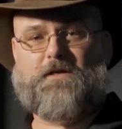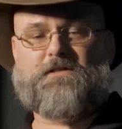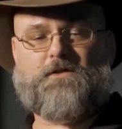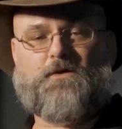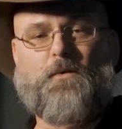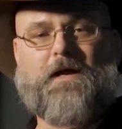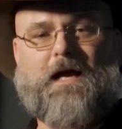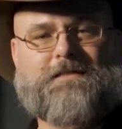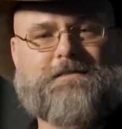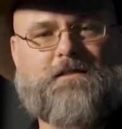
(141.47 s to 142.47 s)
So the way
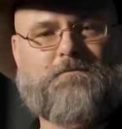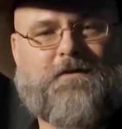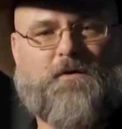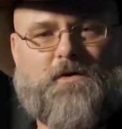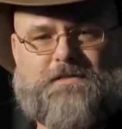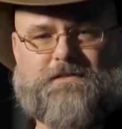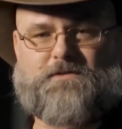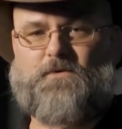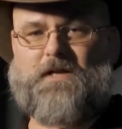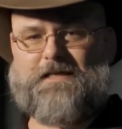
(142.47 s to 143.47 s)
I set up my focus
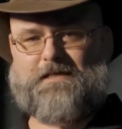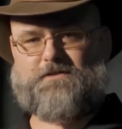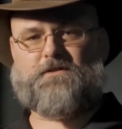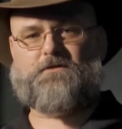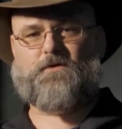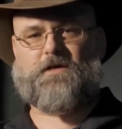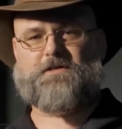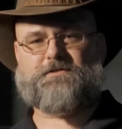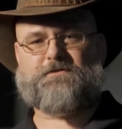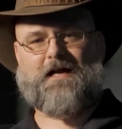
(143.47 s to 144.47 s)
is when I get to the location,